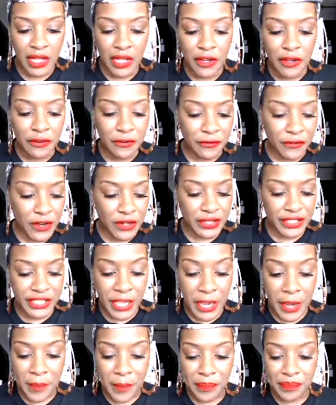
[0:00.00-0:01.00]
First
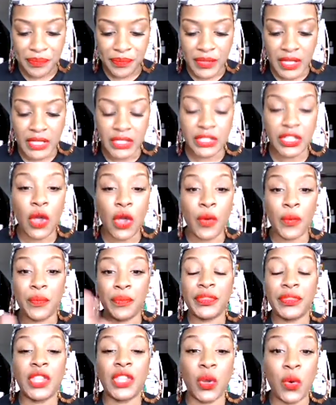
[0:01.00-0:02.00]
up, so
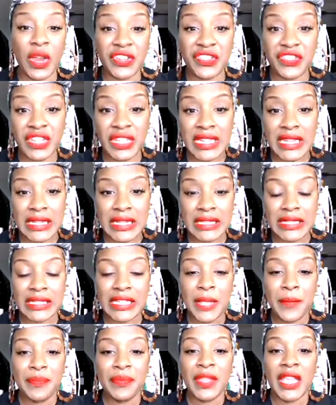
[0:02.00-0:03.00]
the question
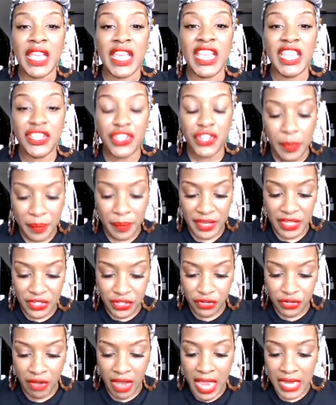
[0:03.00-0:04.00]
is your pitch
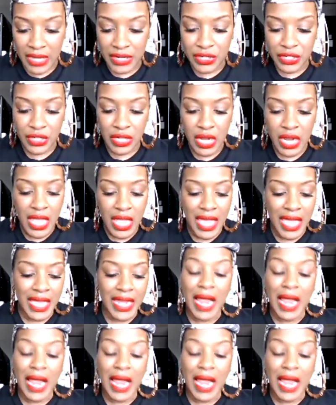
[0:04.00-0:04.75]
trash? And